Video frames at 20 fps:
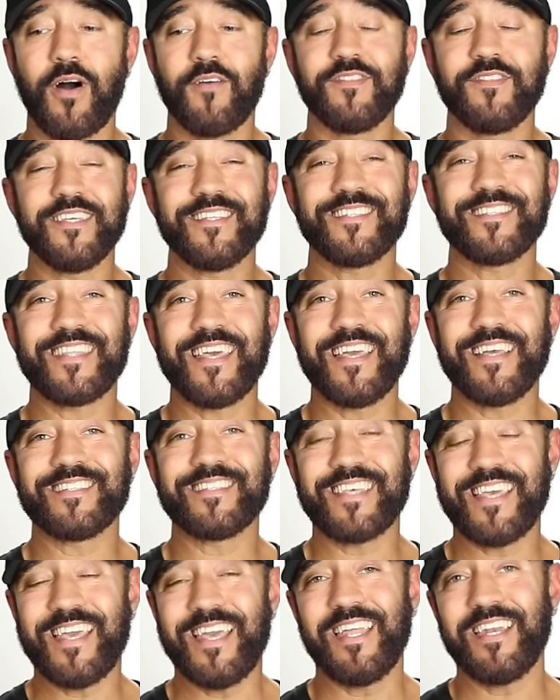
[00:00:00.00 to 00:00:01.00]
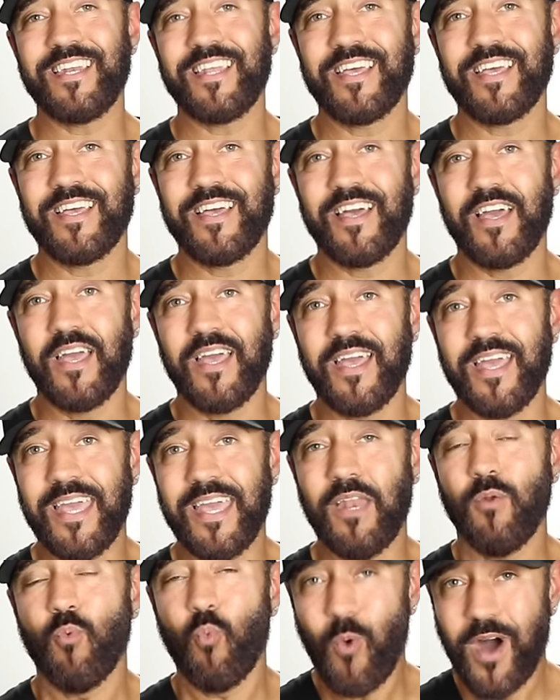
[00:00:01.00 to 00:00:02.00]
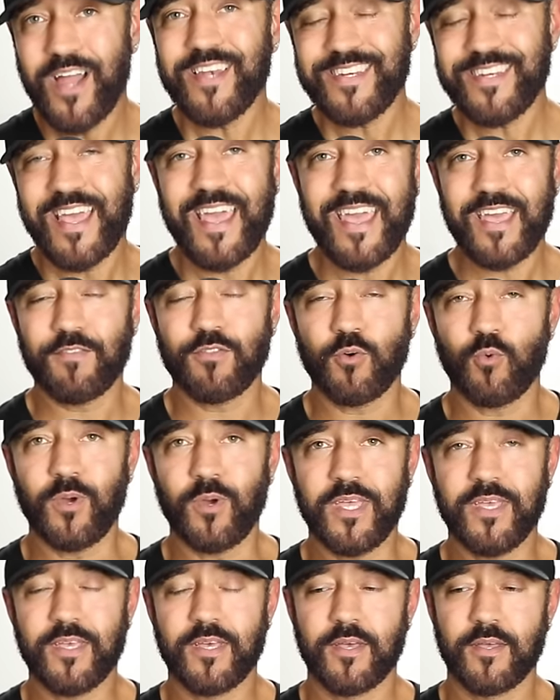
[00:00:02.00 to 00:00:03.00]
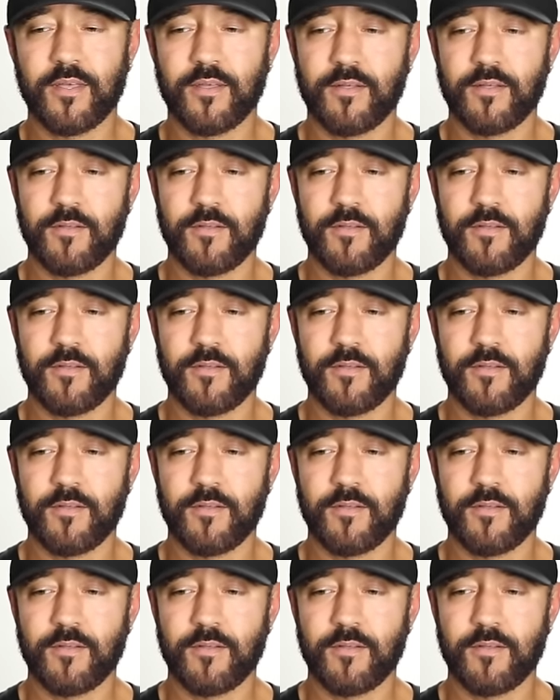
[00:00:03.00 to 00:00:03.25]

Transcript: of these things in in one day of the week.